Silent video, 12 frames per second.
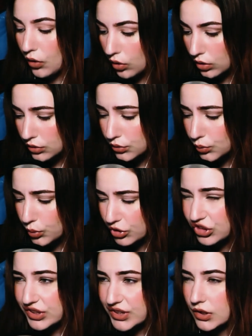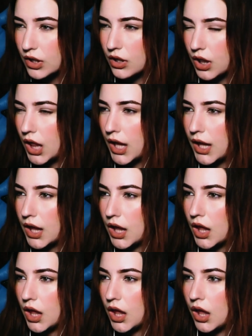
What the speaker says: old, which is like